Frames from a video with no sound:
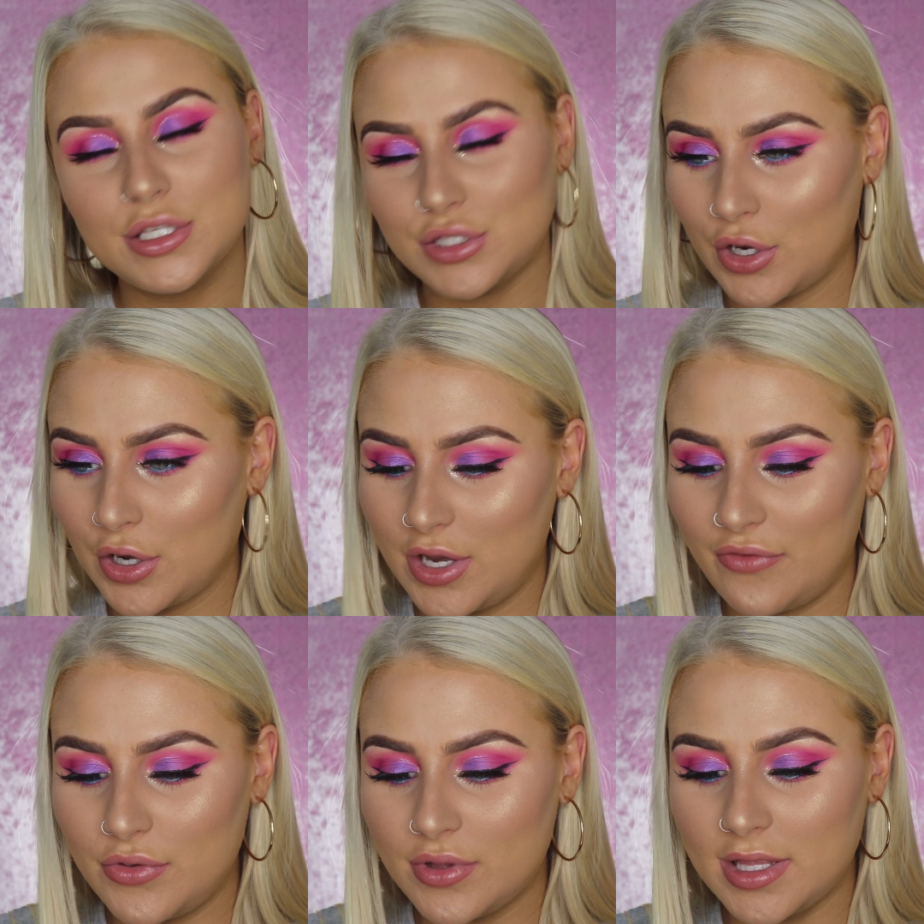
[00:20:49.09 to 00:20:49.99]
So
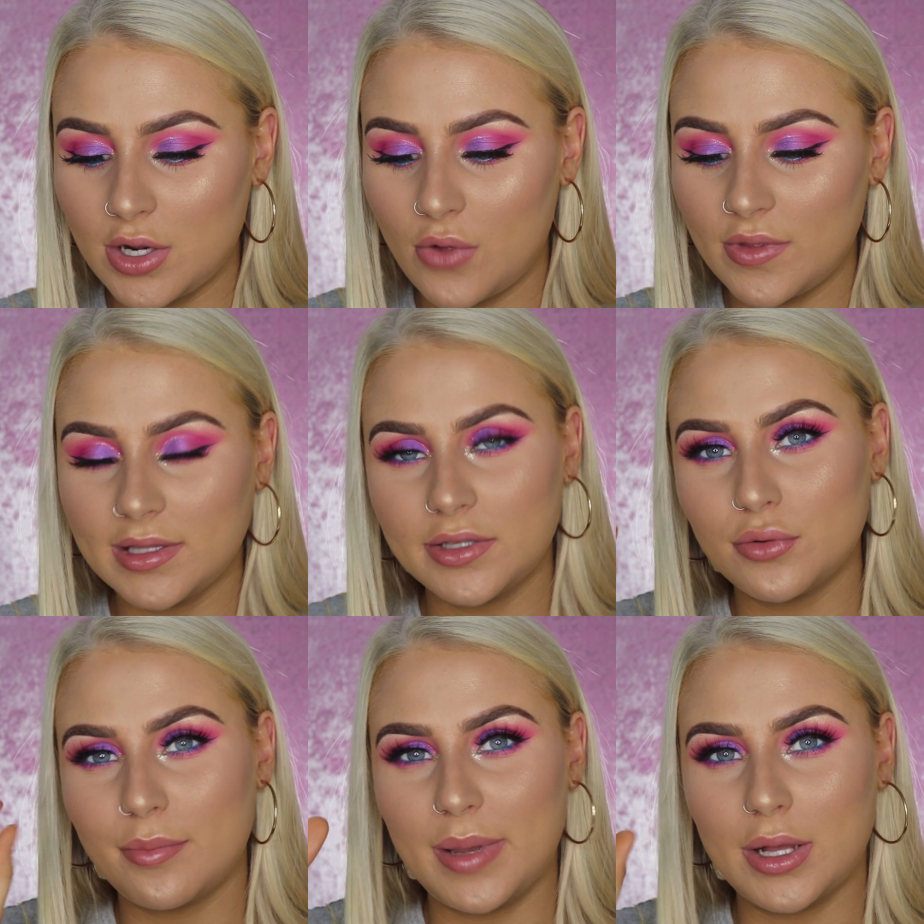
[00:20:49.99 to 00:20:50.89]
if you click on the
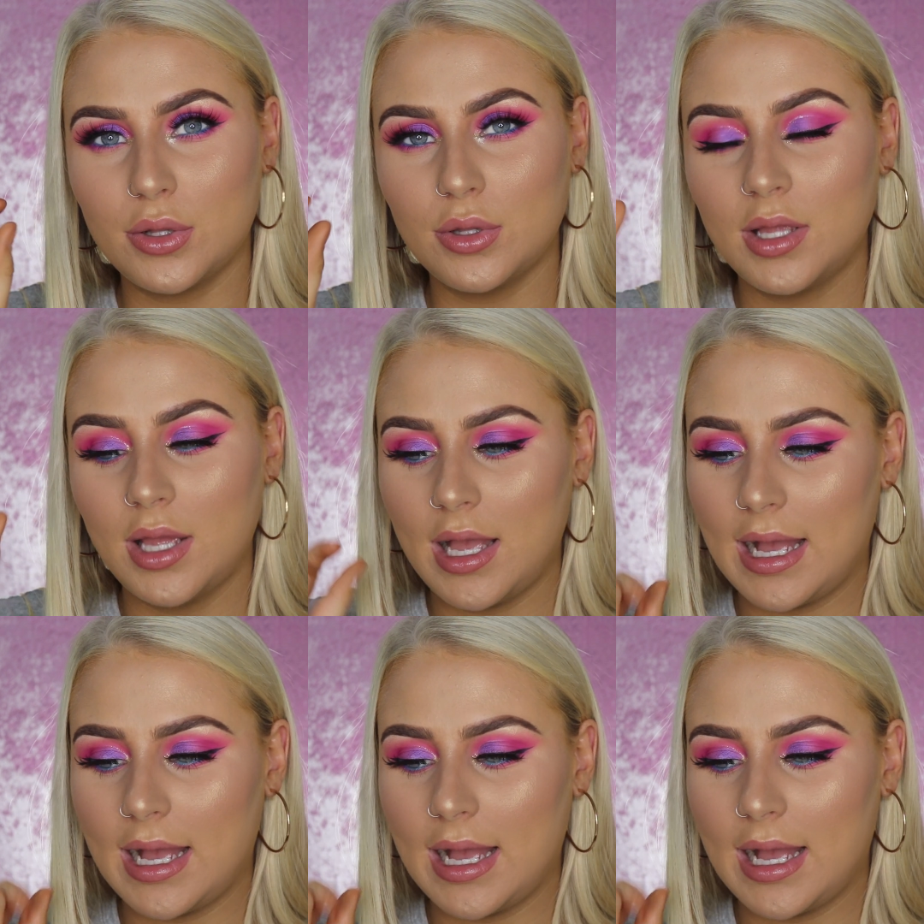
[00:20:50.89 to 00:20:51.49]
little bell